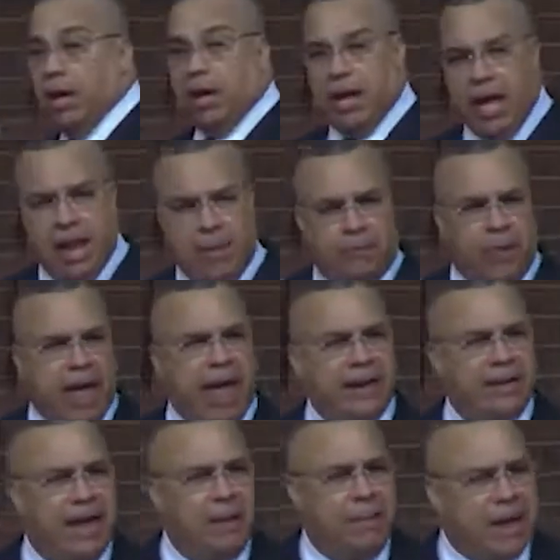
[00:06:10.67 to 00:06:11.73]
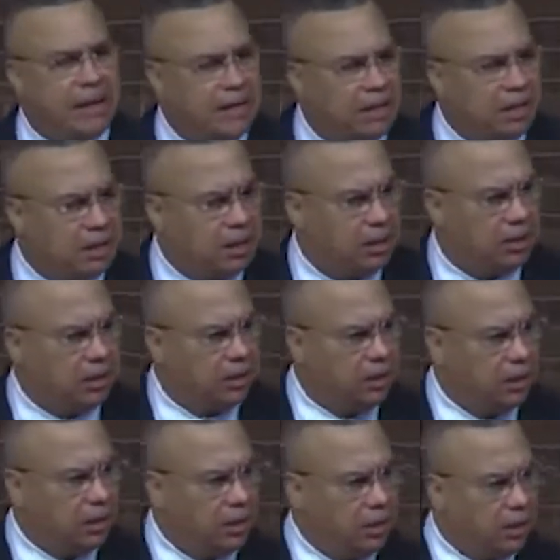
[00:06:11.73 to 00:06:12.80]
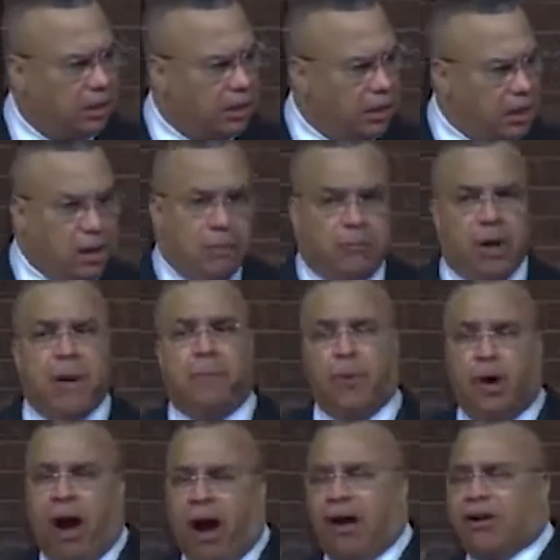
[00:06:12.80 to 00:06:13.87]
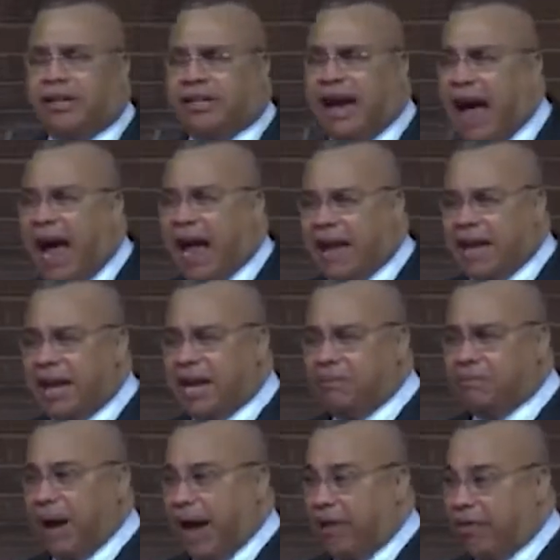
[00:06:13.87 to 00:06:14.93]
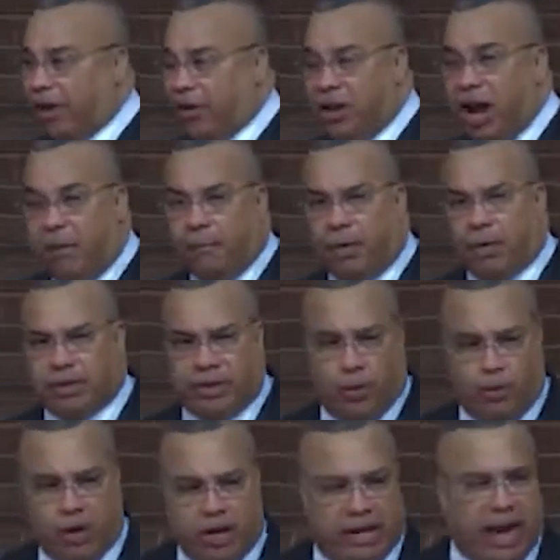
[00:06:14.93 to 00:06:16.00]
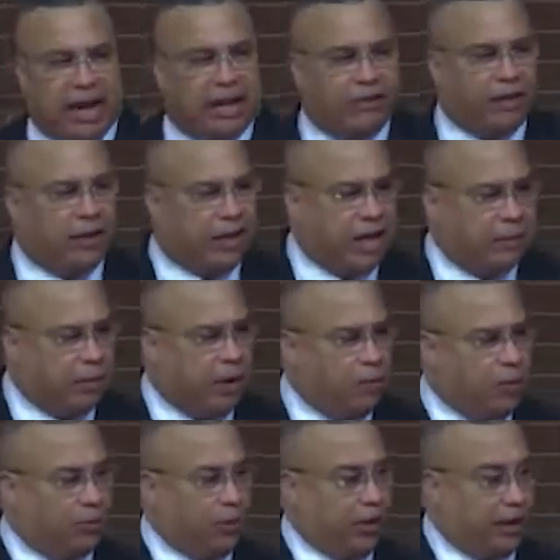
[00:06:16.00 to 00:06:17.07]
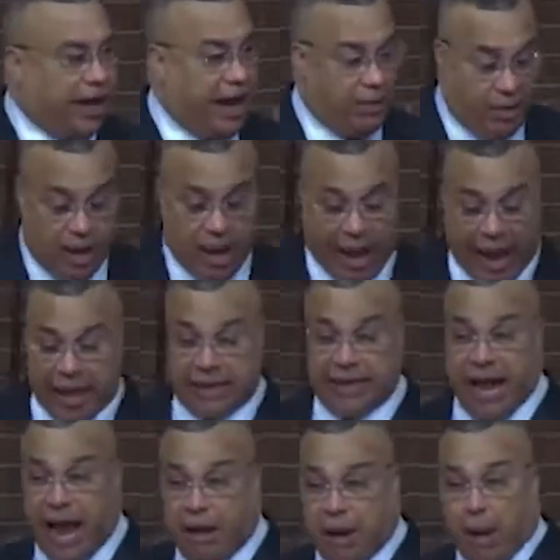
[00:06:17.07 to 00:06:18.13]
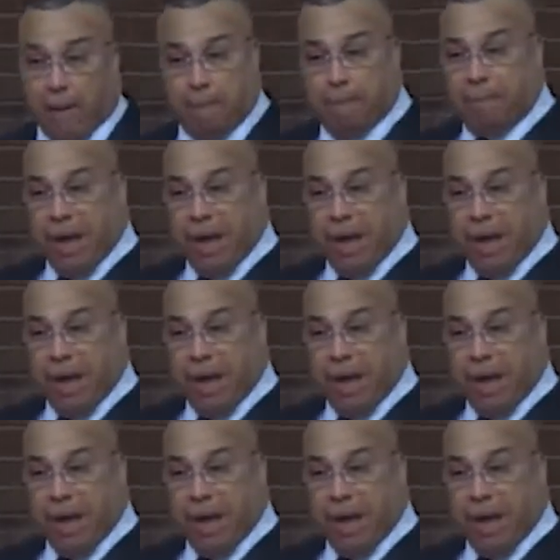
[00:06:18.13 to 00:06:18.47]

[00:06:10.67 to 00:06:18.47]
In a pandemic, people are dying by the numbers and we can't even keep up with the count. And yet